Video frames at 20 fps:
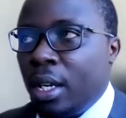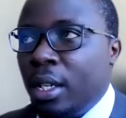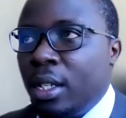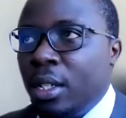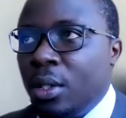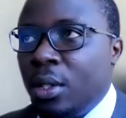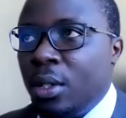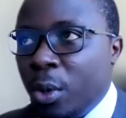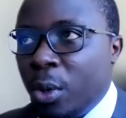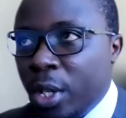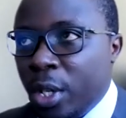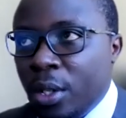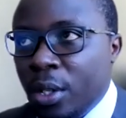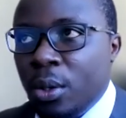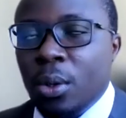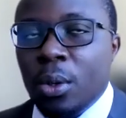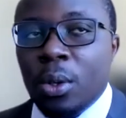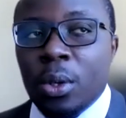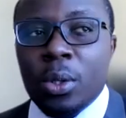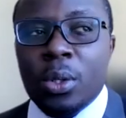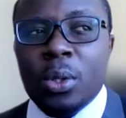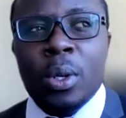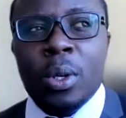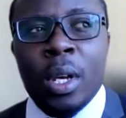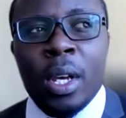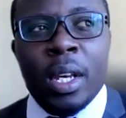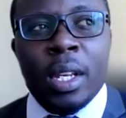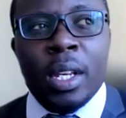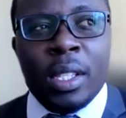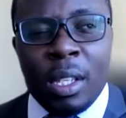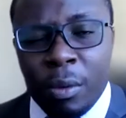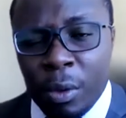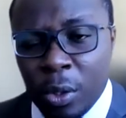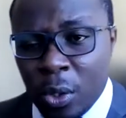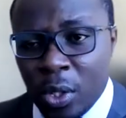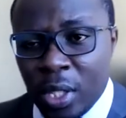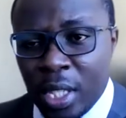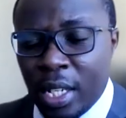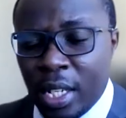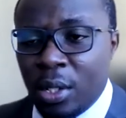And when you go to
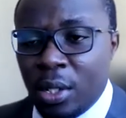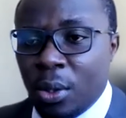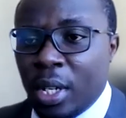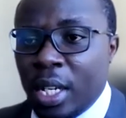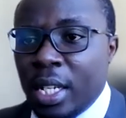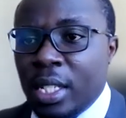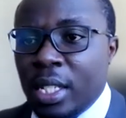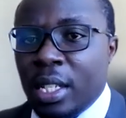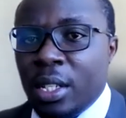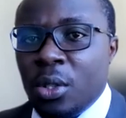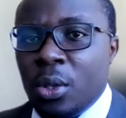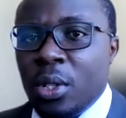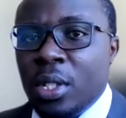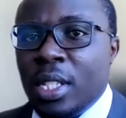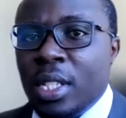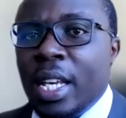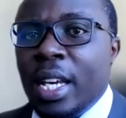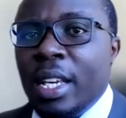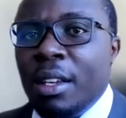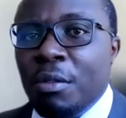civil society organizations,